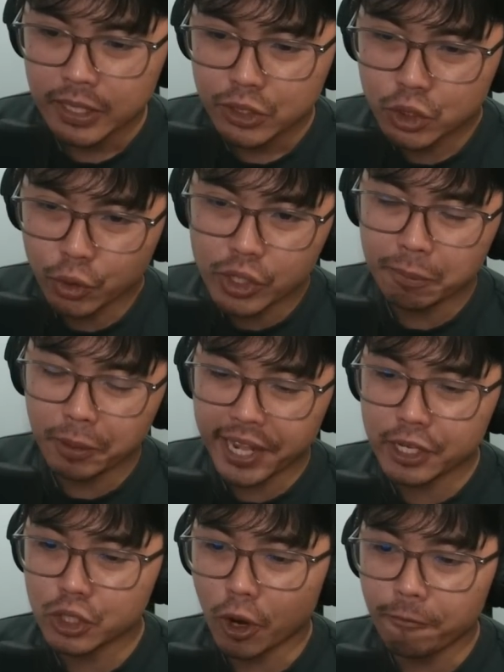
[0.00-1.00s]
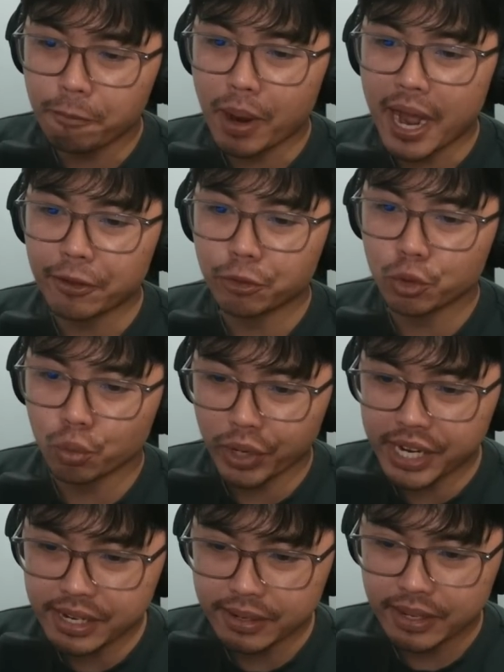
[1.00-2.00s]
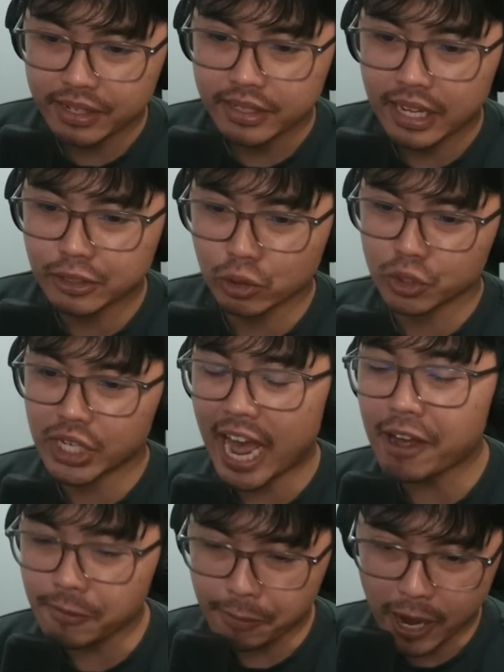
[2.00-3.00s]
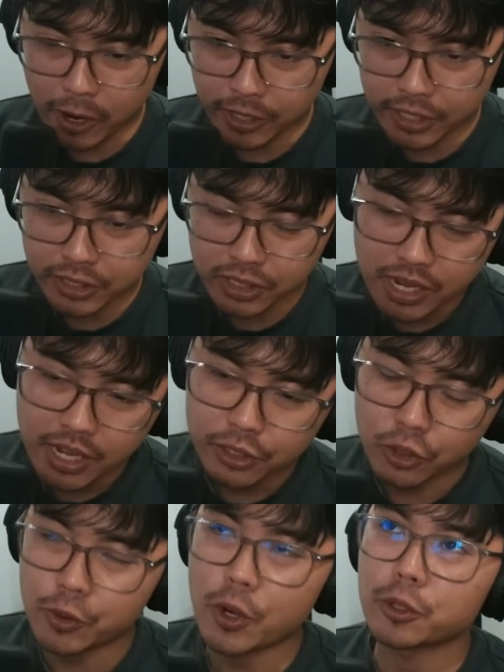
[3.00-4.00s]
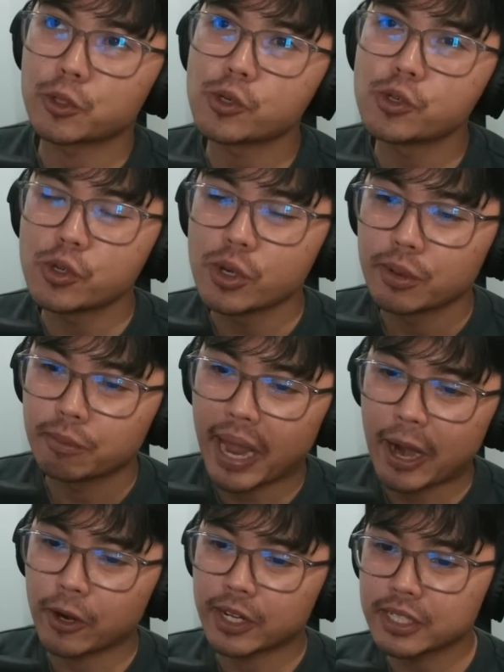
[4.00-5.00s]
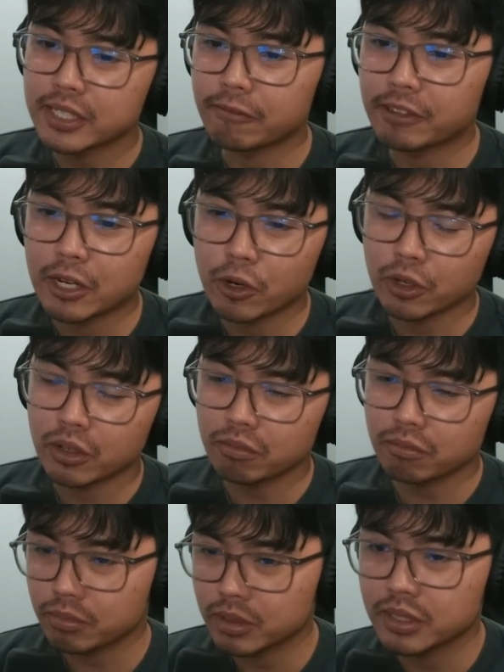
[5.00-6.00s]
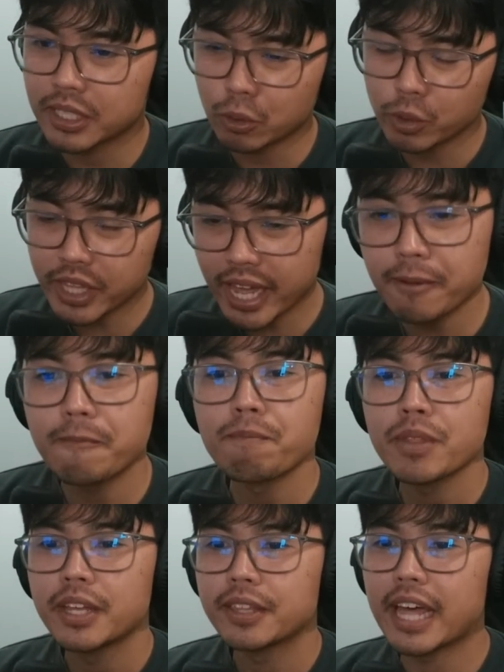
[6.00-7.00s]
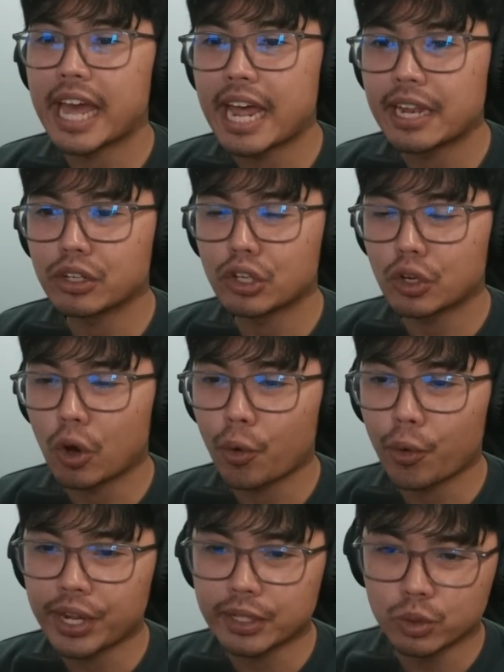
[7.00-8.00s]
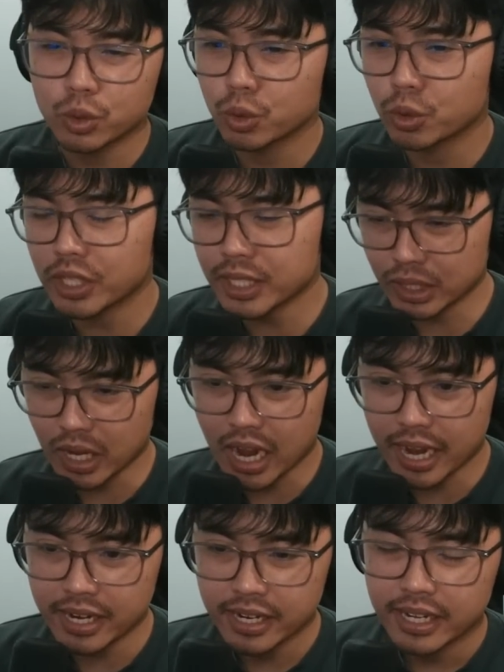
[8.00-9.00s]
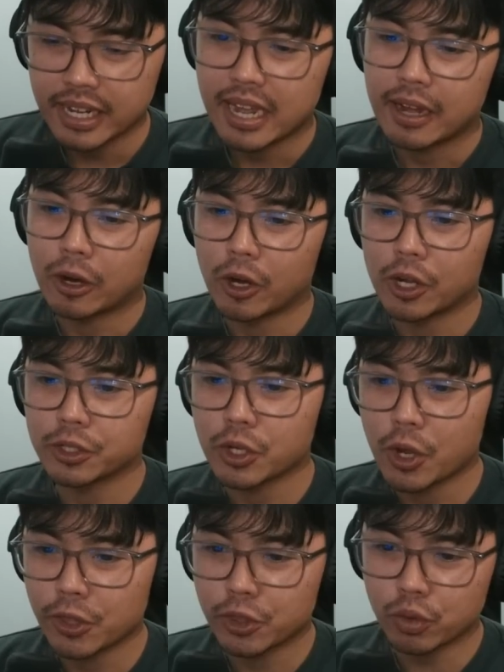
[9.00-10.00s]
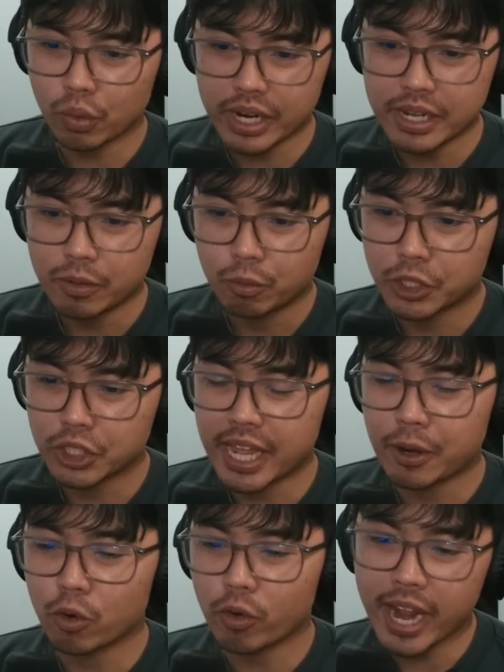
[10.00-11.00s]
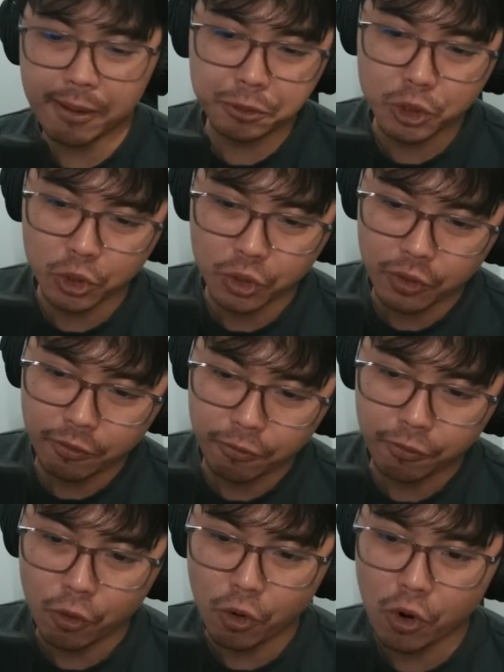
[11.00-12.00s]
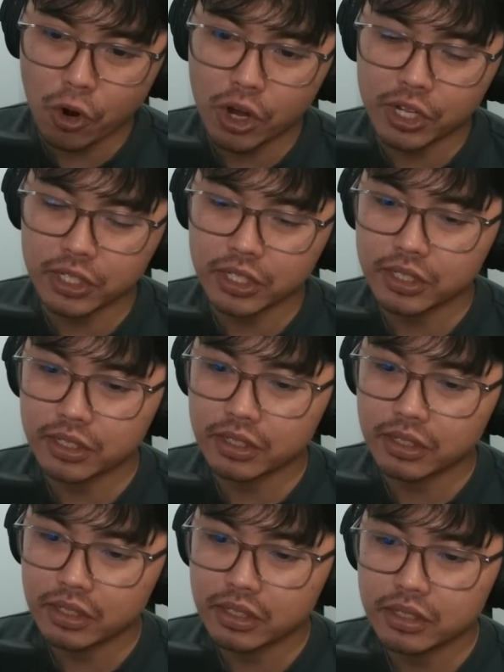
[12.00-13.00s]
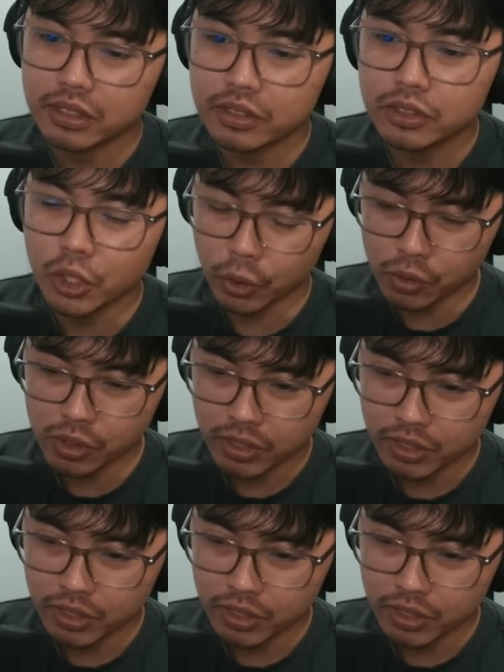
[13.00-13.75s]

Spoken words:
So you can play this off by 3, as long as you have a Paragus. So turn 2, Paragus. If they don't deal with that, then you go into this guy on turn 3, which then ramps you for 2,